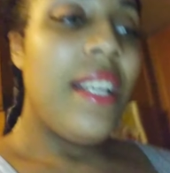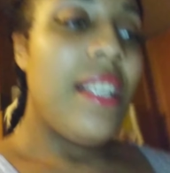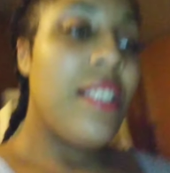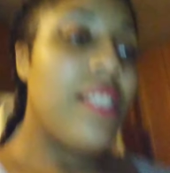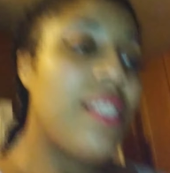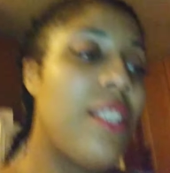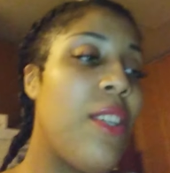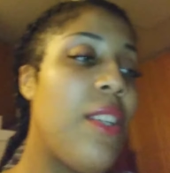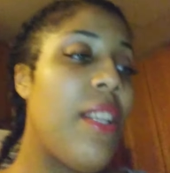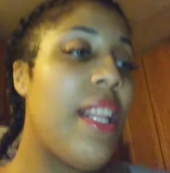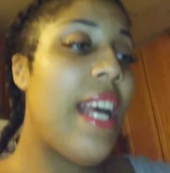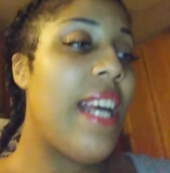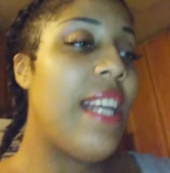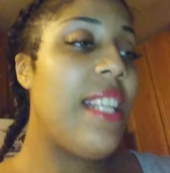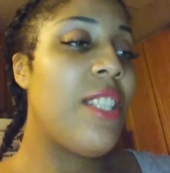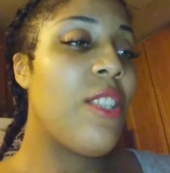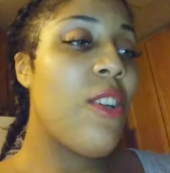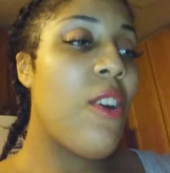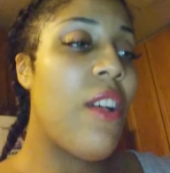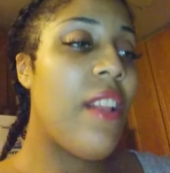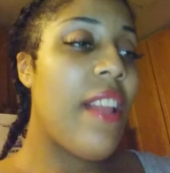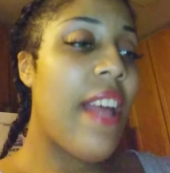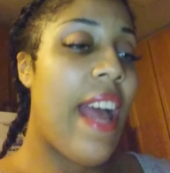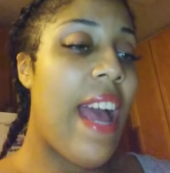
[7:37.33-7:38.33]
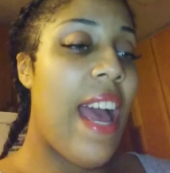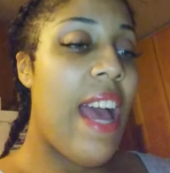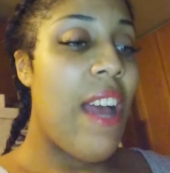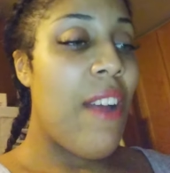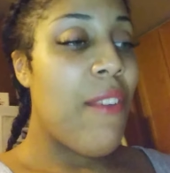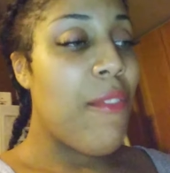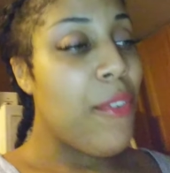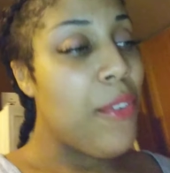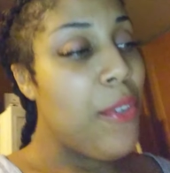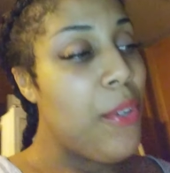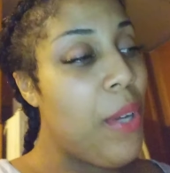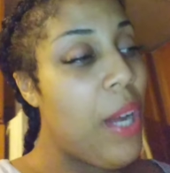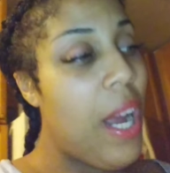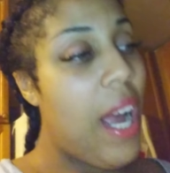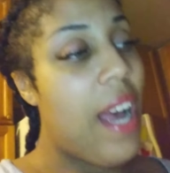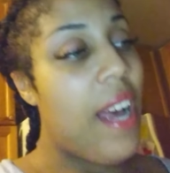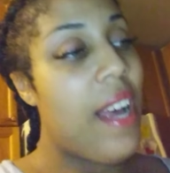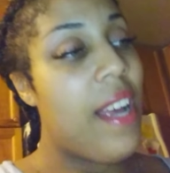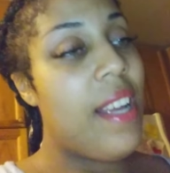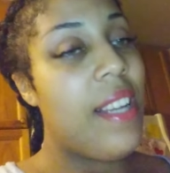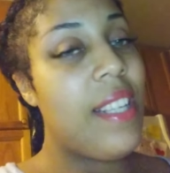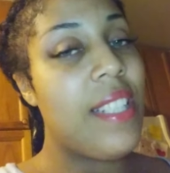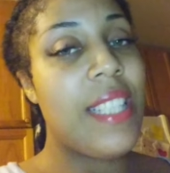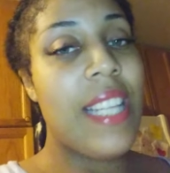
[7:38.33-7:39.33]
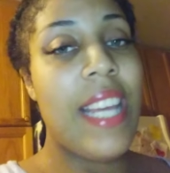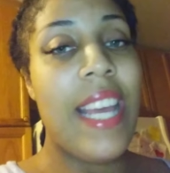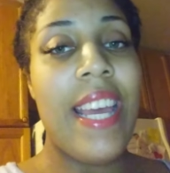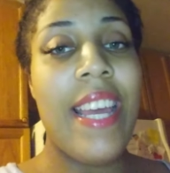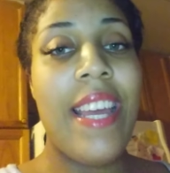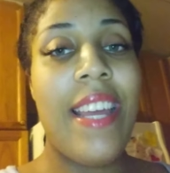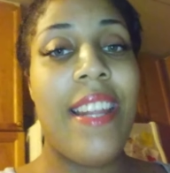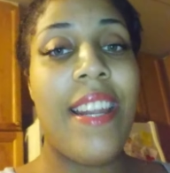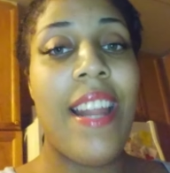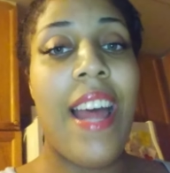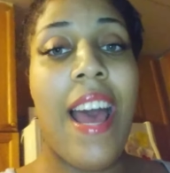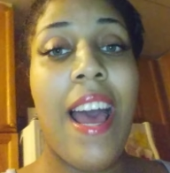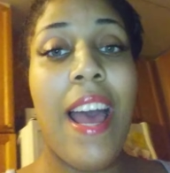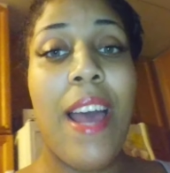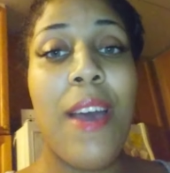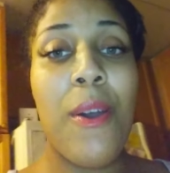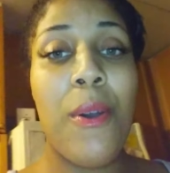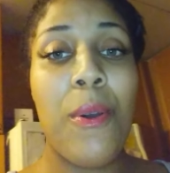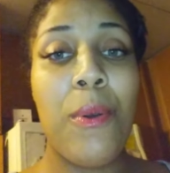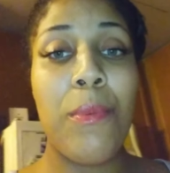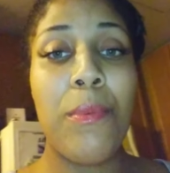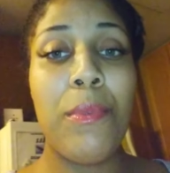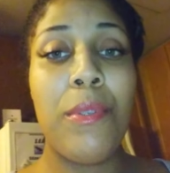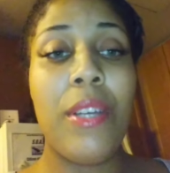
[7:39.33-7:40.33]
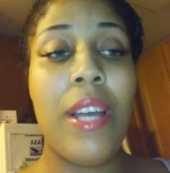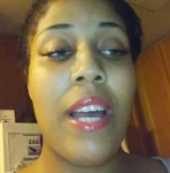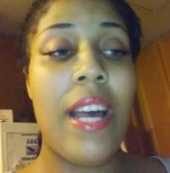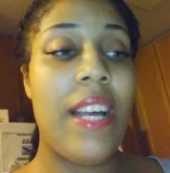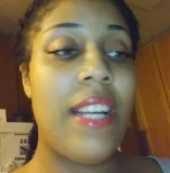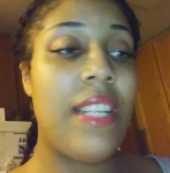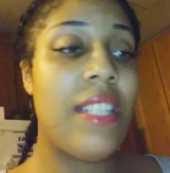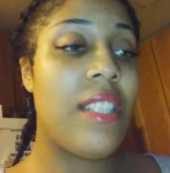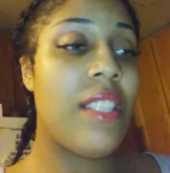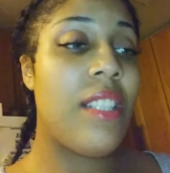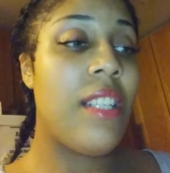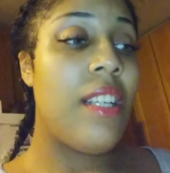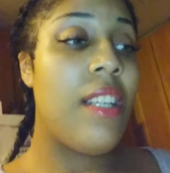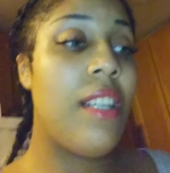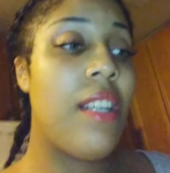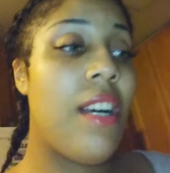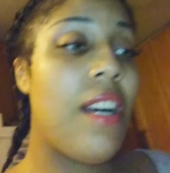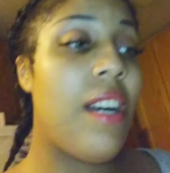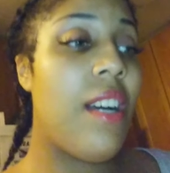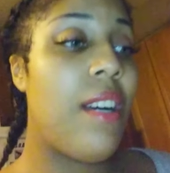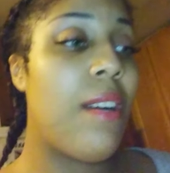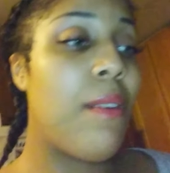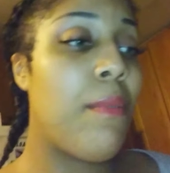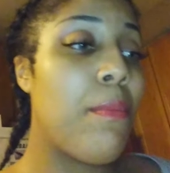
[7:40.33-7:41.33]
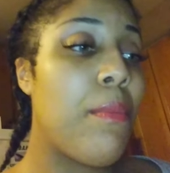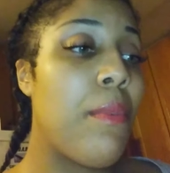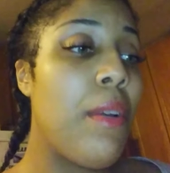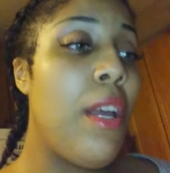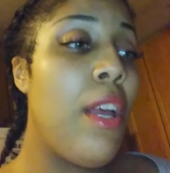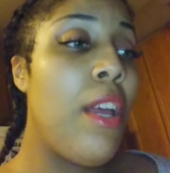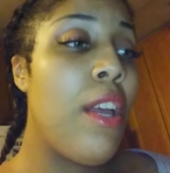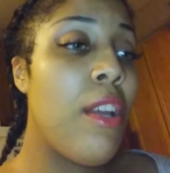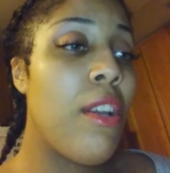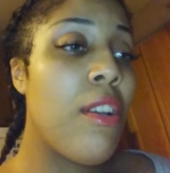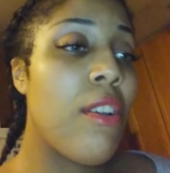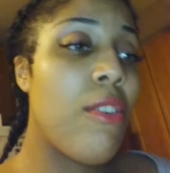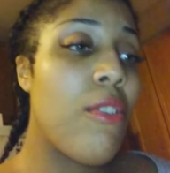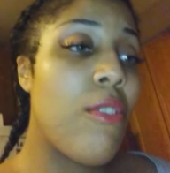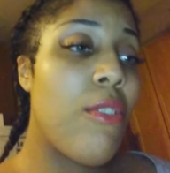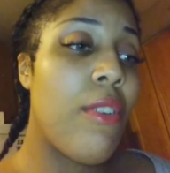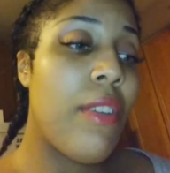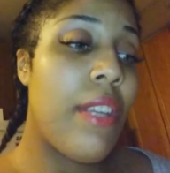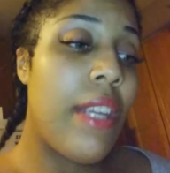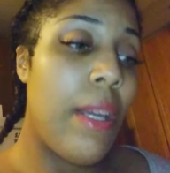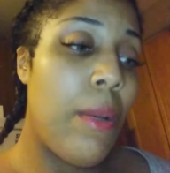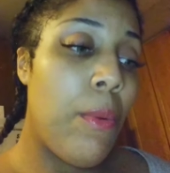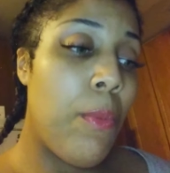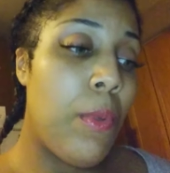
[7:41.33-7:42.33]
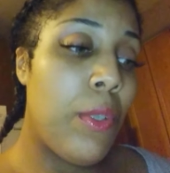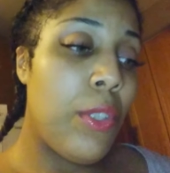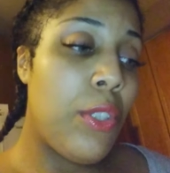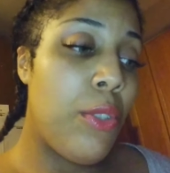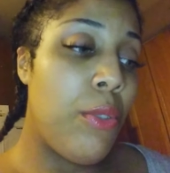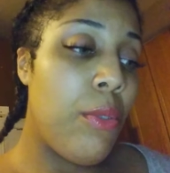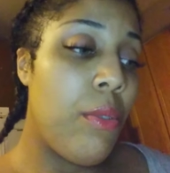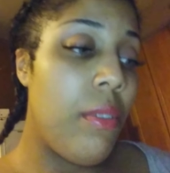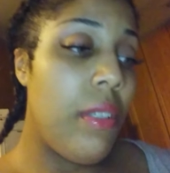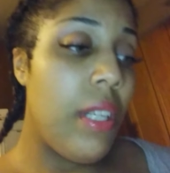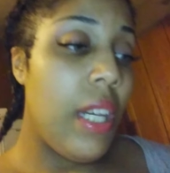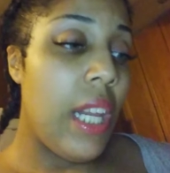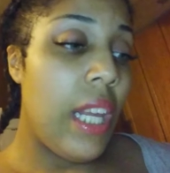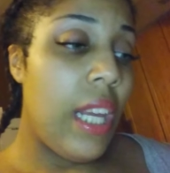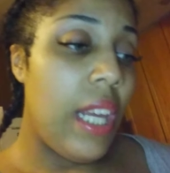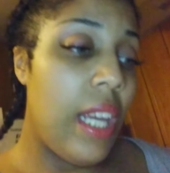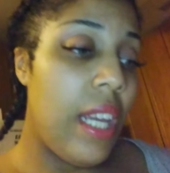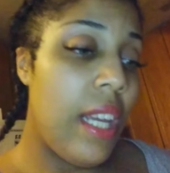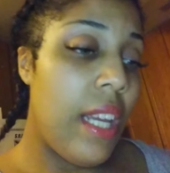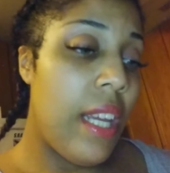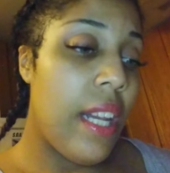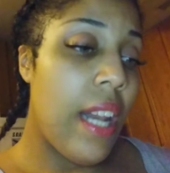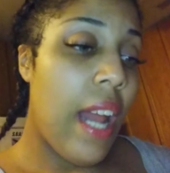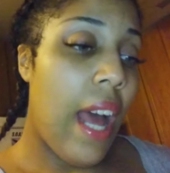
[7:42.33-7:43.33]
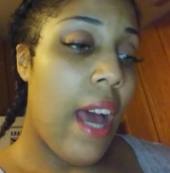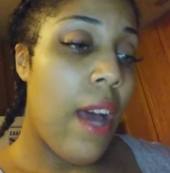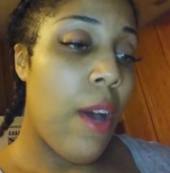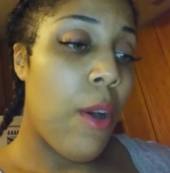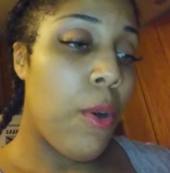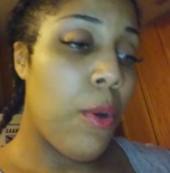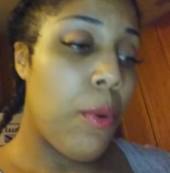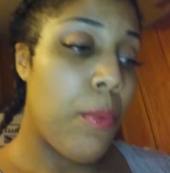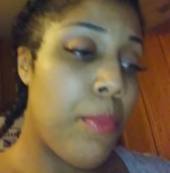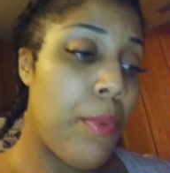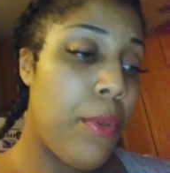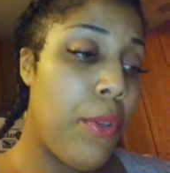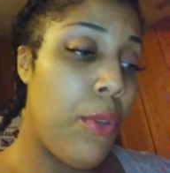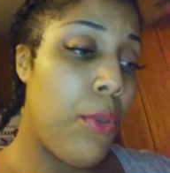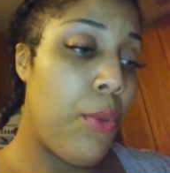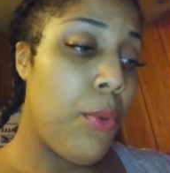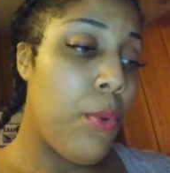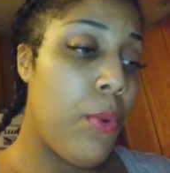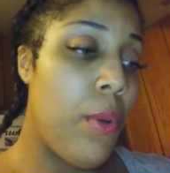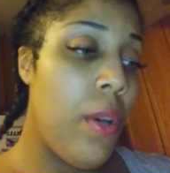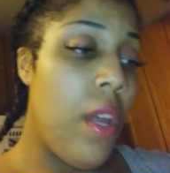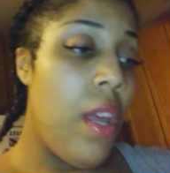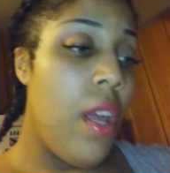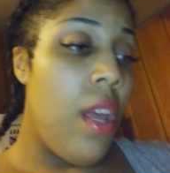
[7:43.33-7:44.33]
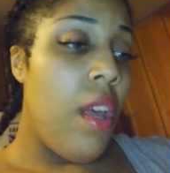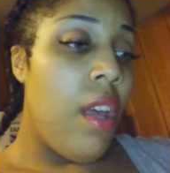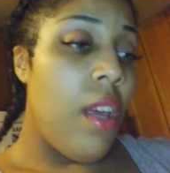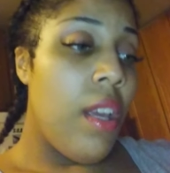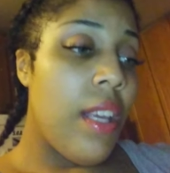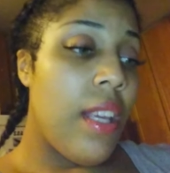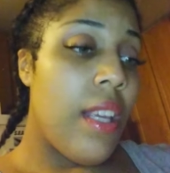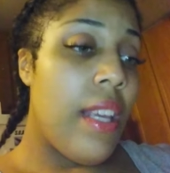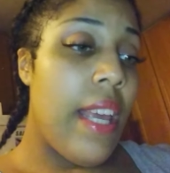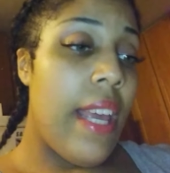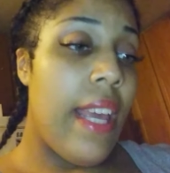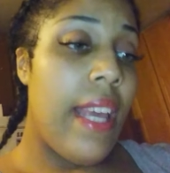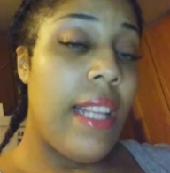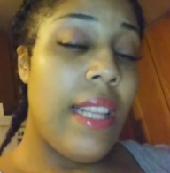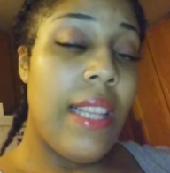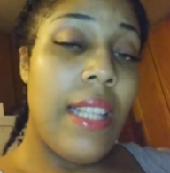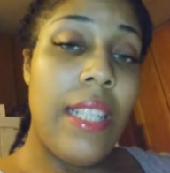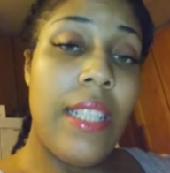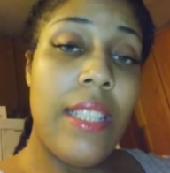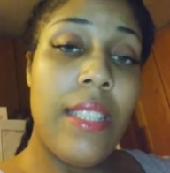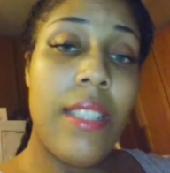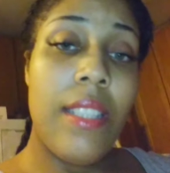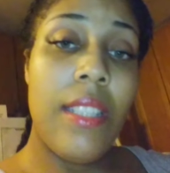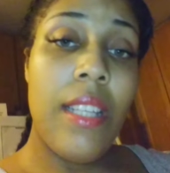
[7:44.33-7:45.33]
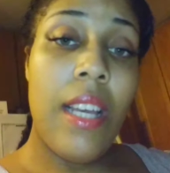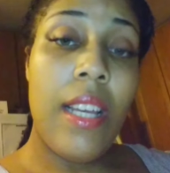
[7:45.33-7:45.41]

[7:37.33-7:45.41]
So that is all I have for you guys, and I hope you guys get what you need. I hope you get these